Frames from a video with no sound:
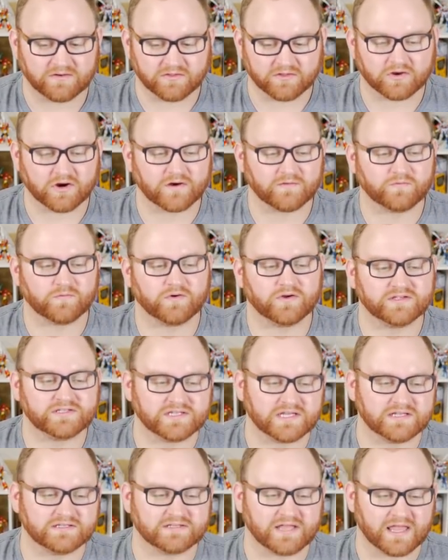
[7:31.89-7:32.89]
Another card for
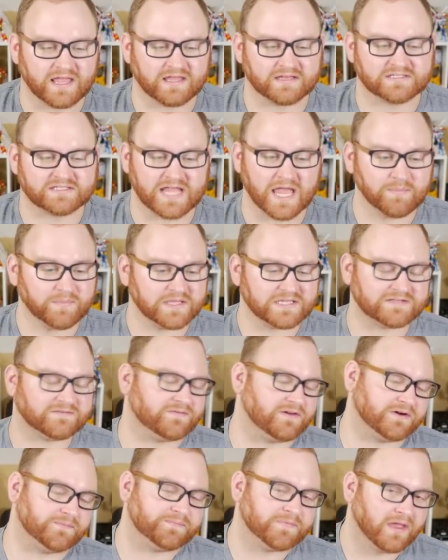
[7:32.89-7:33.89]
us is a Damping
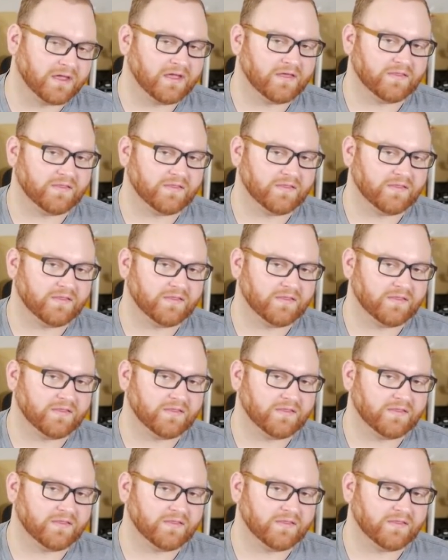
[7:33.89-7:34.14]
Sphere.